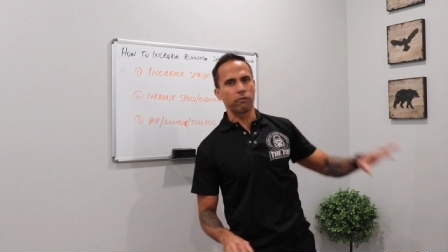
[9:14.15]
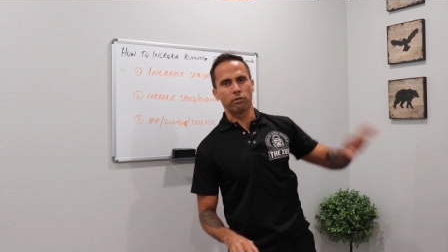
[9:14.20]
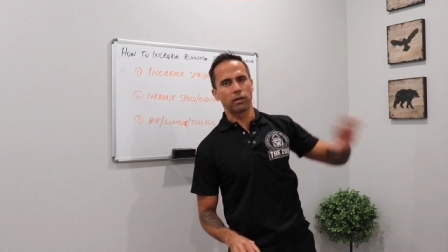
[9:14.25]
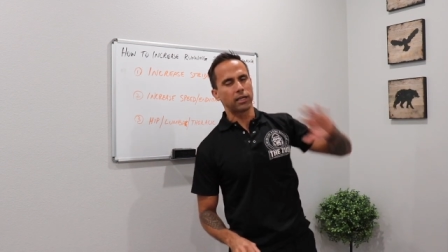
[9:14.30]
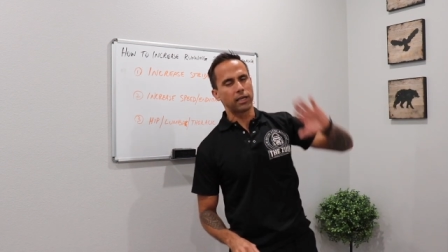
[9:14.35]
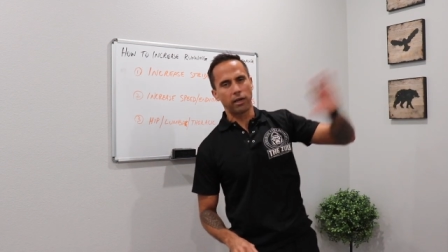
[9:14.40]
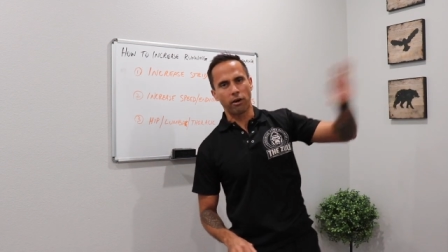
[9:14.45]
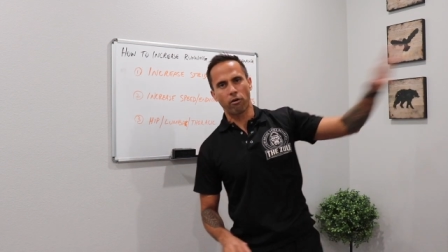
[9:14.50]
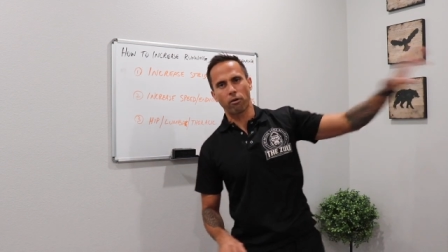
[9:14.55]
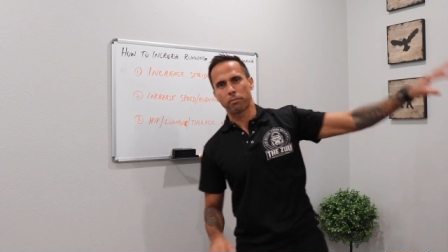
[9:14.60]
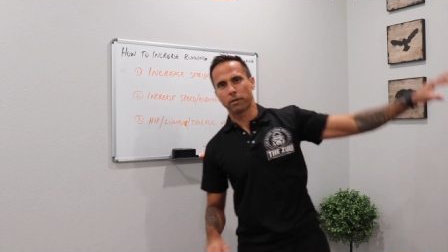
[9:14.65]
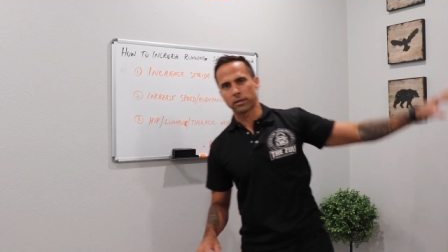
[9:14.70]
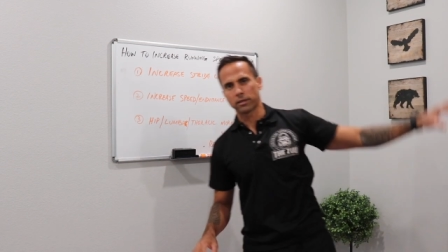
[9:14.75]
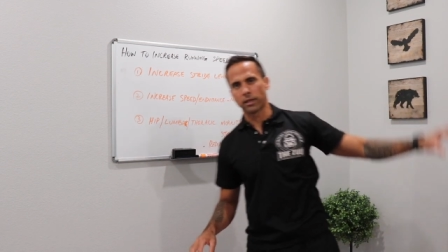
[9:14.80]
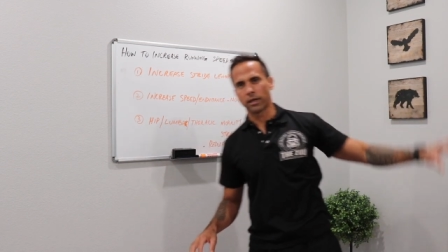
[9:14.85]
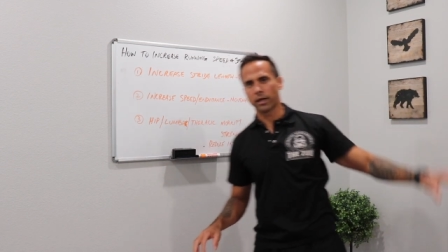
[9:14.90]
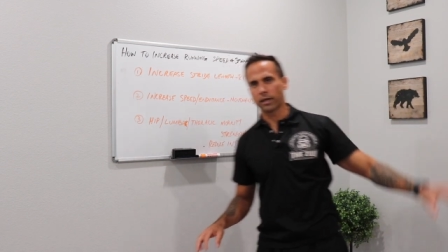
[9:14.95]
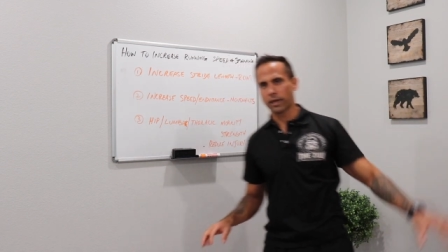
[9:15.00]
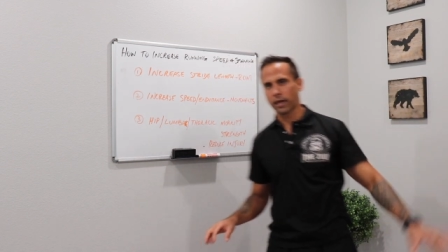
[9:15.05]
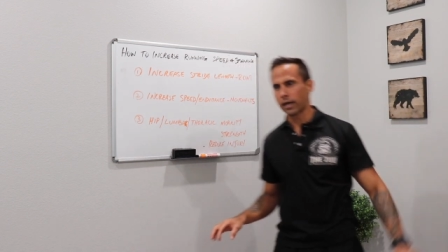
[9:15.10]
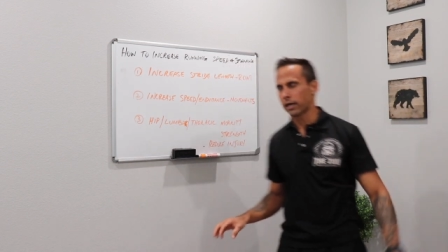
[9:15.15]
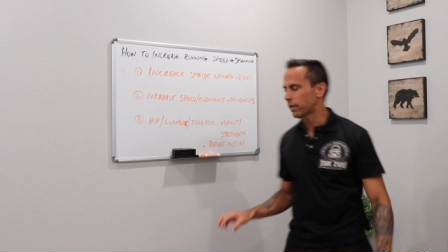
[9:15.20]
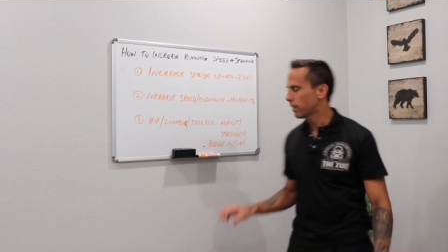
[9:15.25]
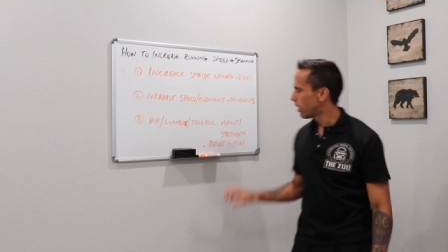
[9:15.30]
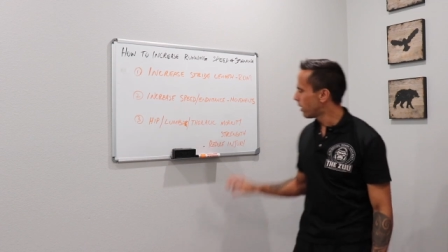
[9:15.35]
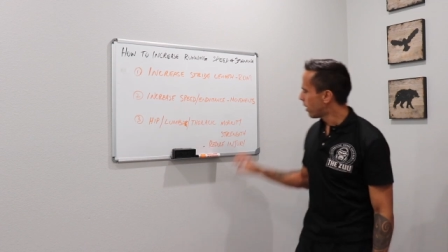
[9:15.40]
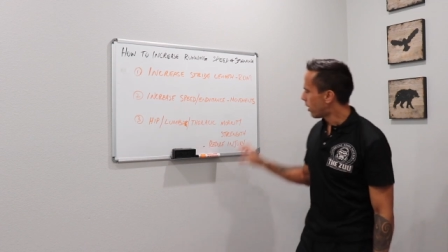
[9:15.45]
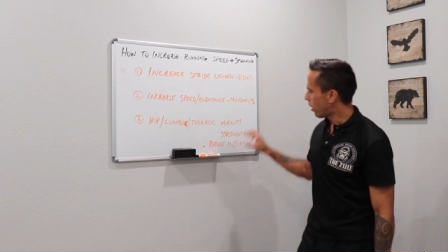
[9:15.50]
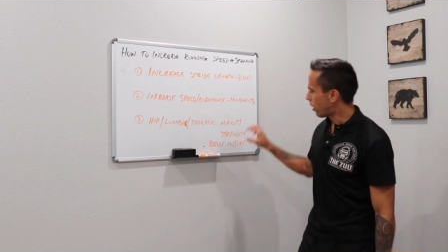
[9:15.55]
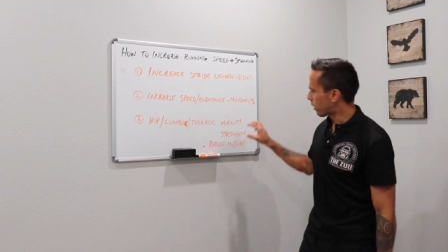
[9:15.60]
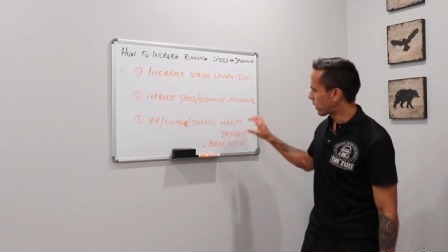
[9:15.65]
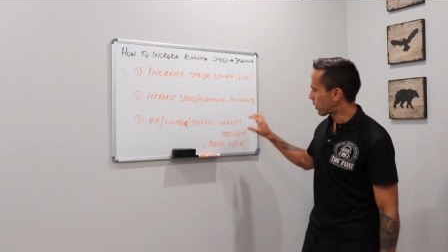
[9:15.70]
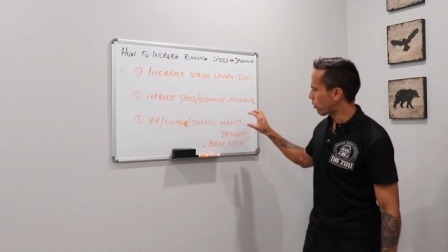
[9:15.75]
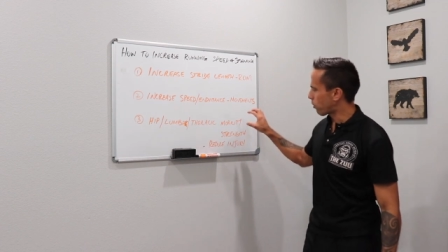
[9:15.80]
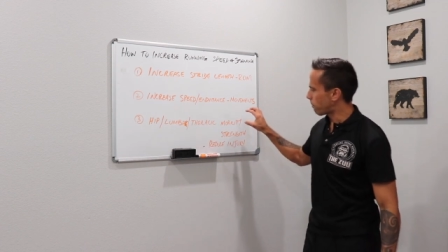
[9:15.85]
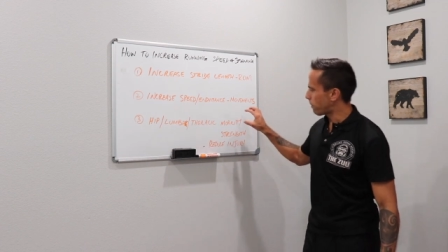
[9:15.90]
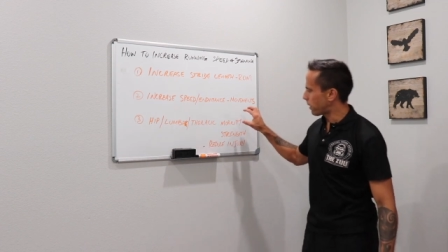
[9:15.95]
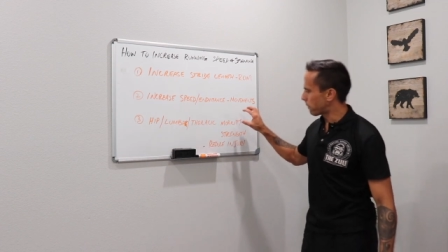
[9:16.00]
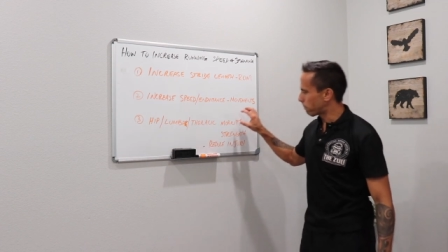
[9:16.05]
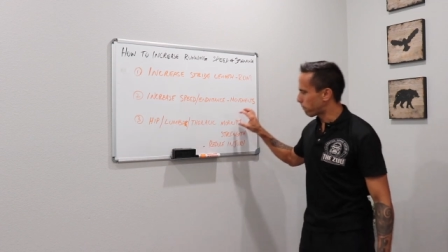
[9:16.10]
don't really care about that, okay? I
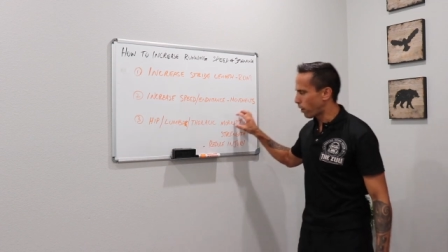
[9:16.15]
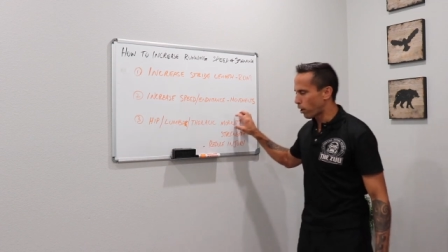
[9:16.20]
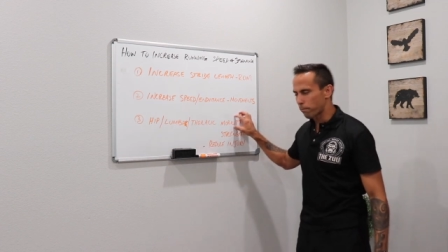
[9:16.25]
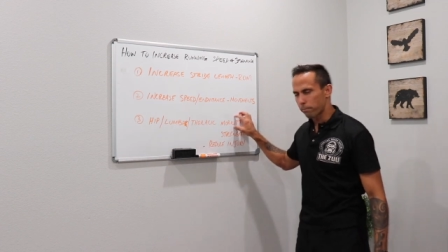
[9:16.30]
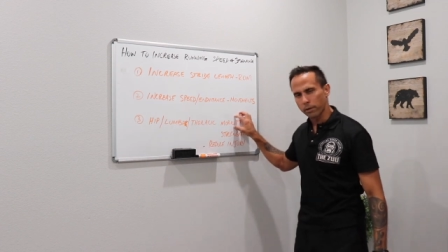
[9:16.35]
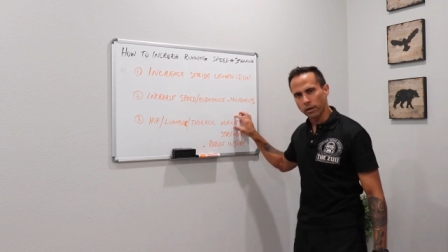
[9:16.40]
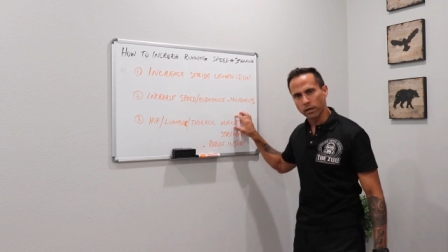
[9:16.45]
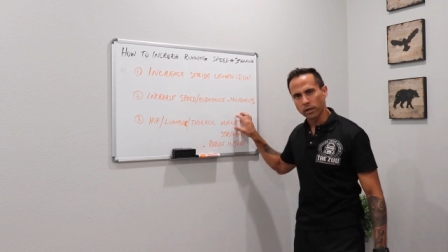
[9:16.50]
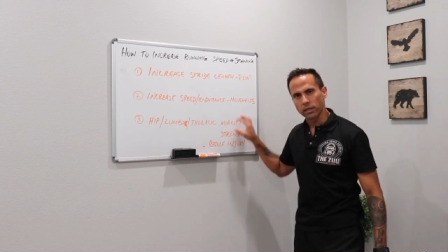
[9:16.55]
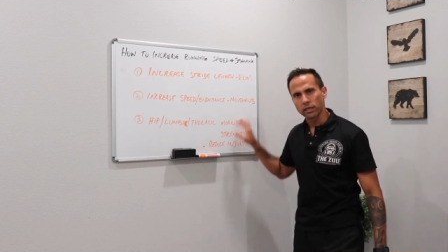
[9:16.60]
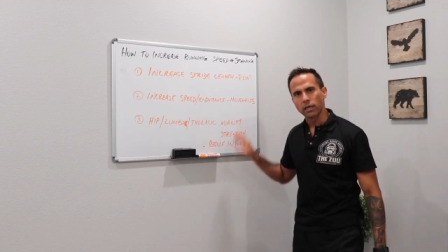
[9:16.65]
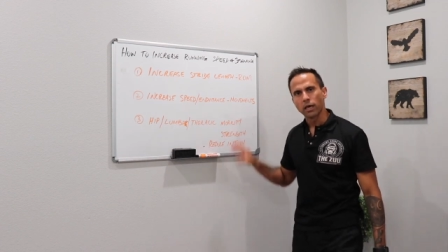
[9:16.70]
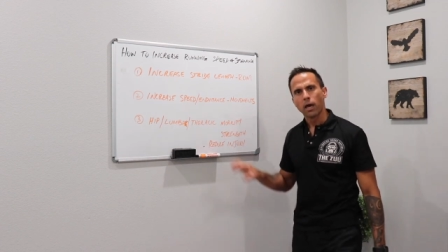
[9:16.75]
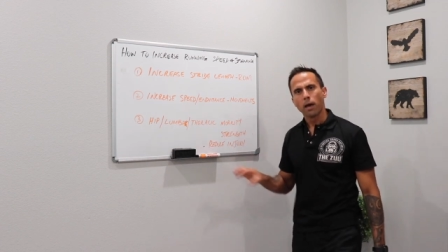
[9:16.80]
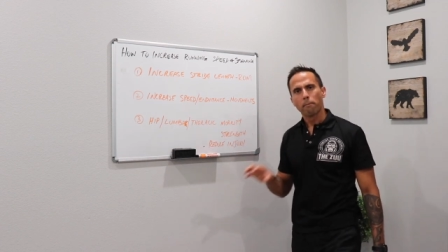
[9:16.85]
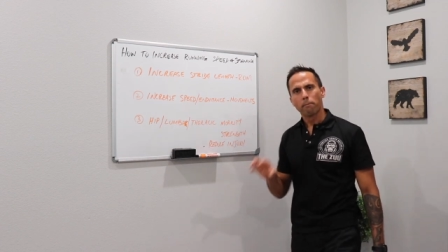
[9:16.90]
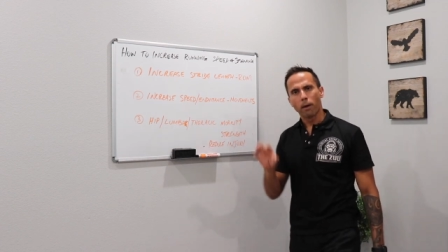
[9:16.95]
care about mobility.